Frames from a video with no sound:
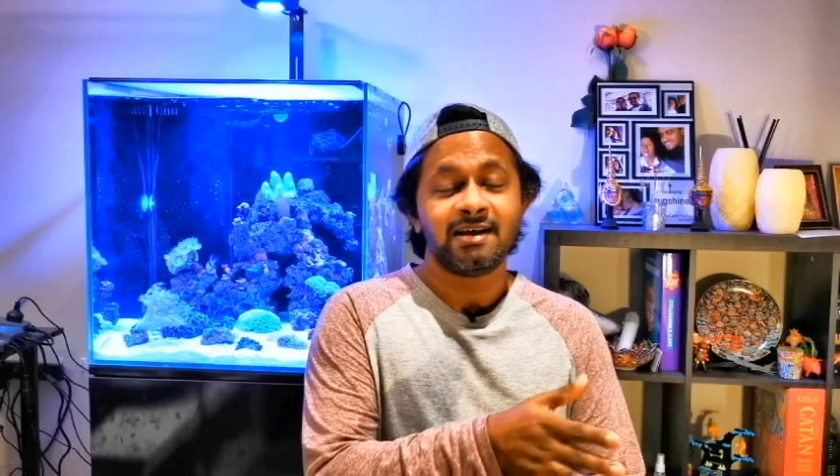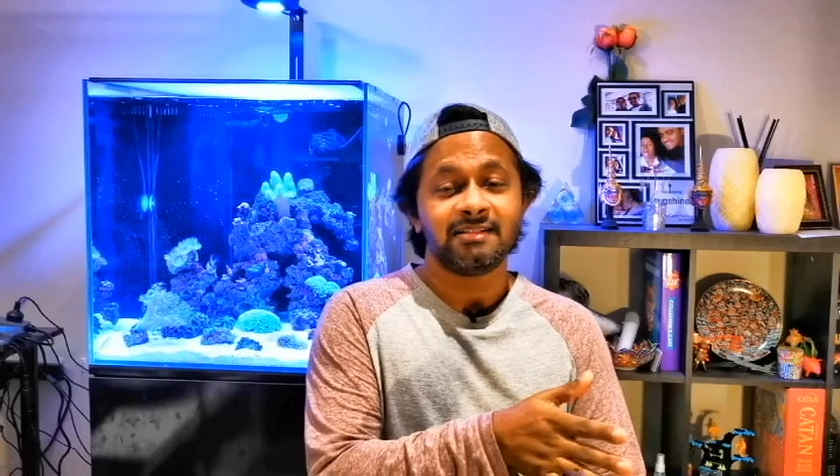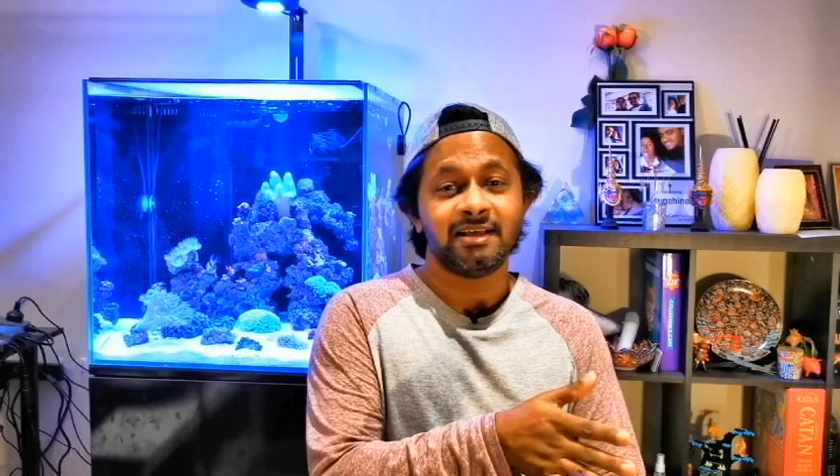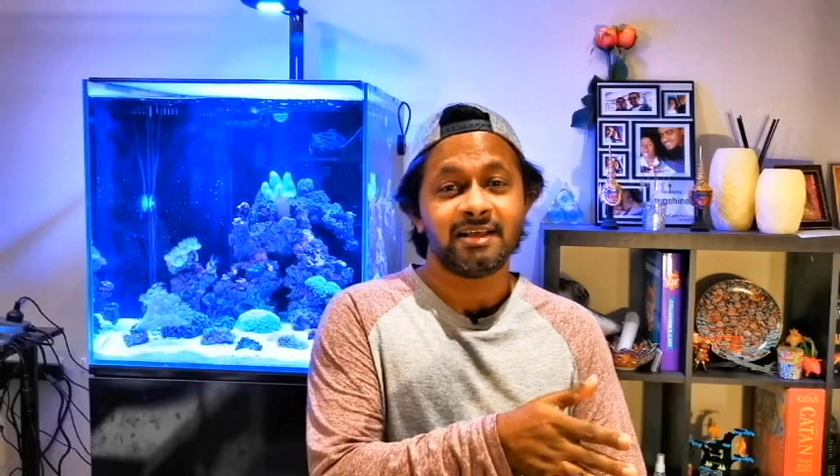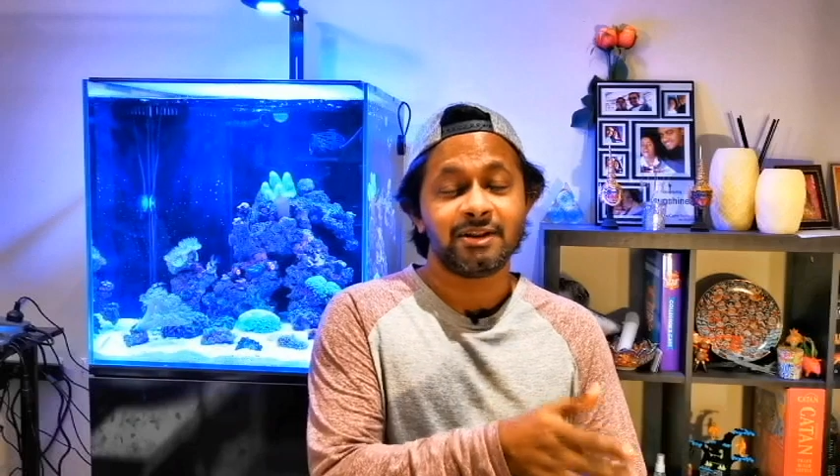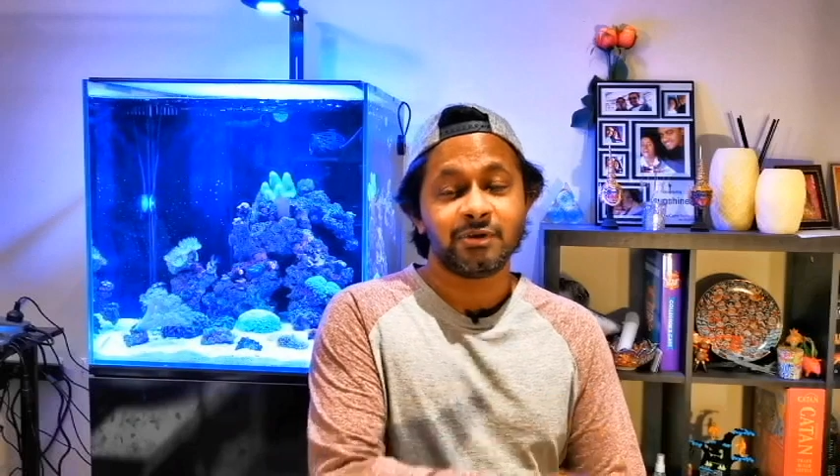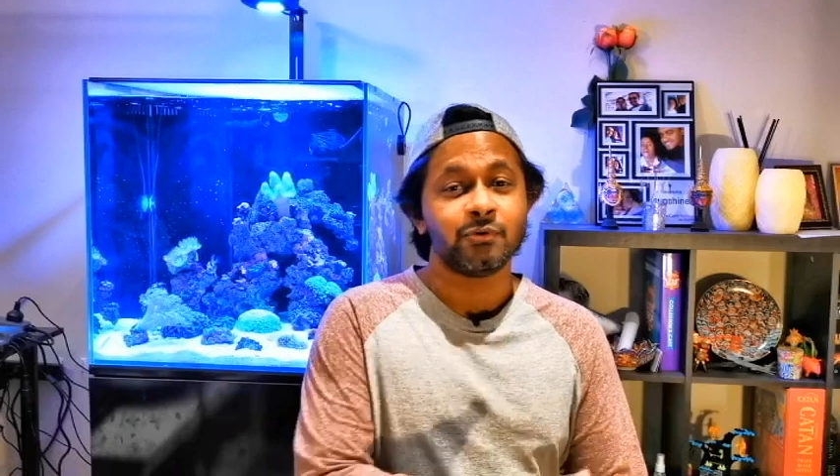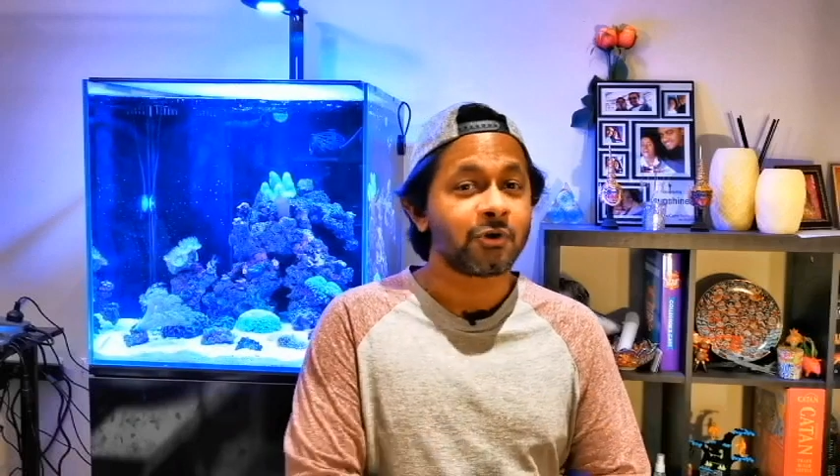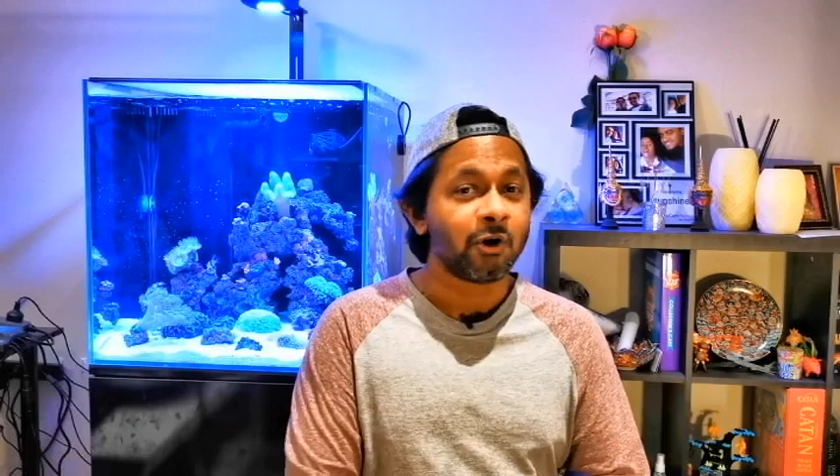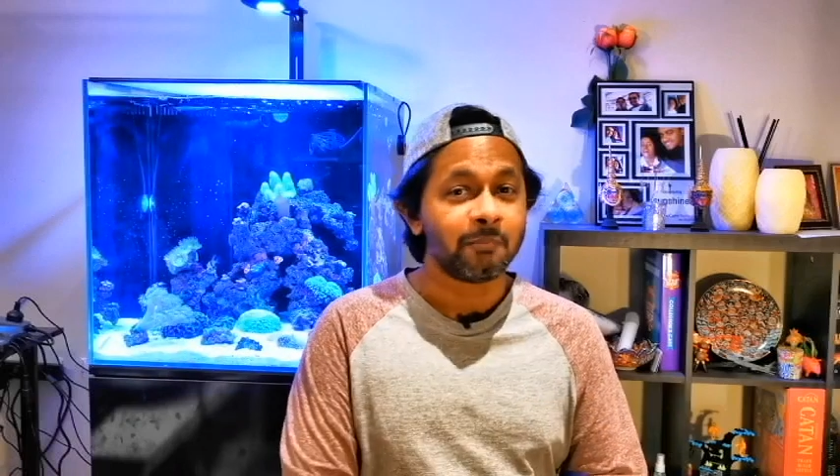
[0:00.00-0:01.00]
the
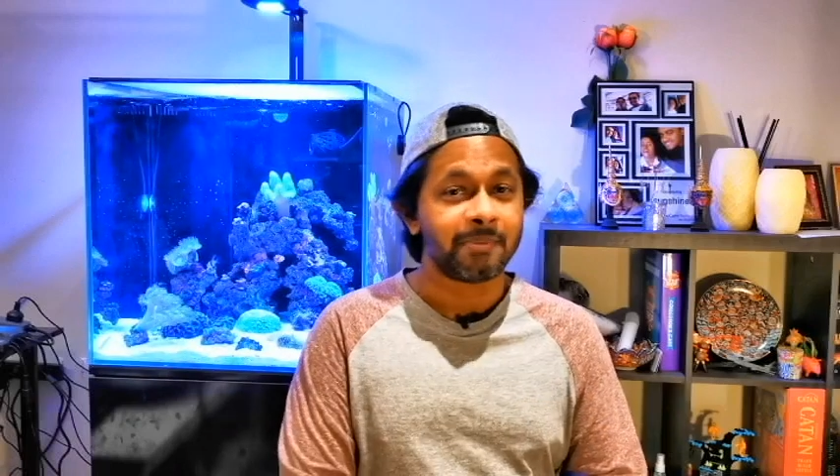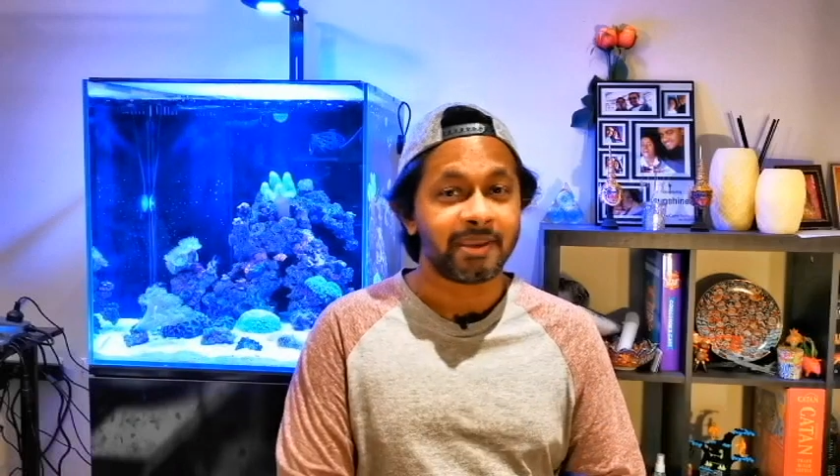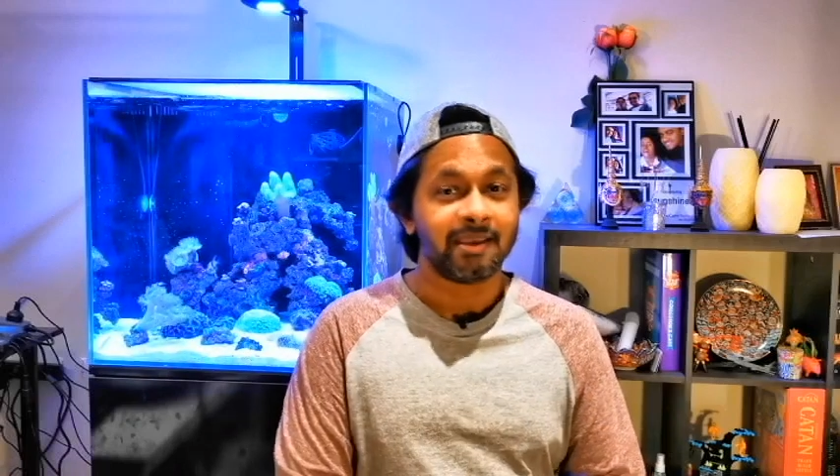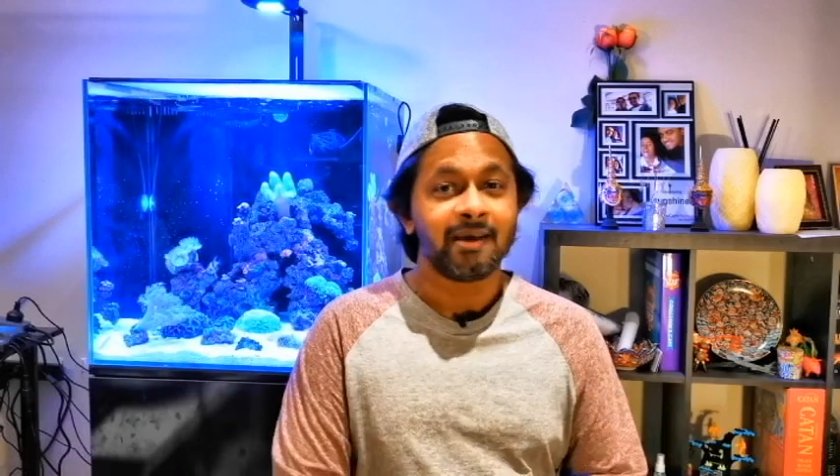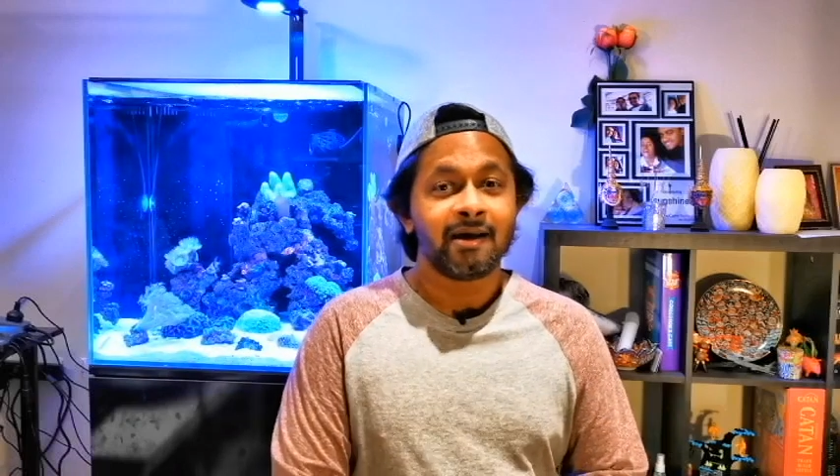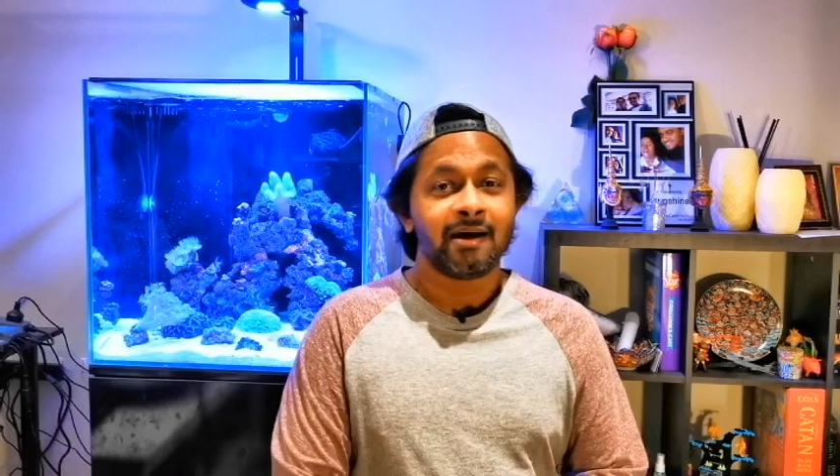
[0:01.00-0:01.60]
new goby.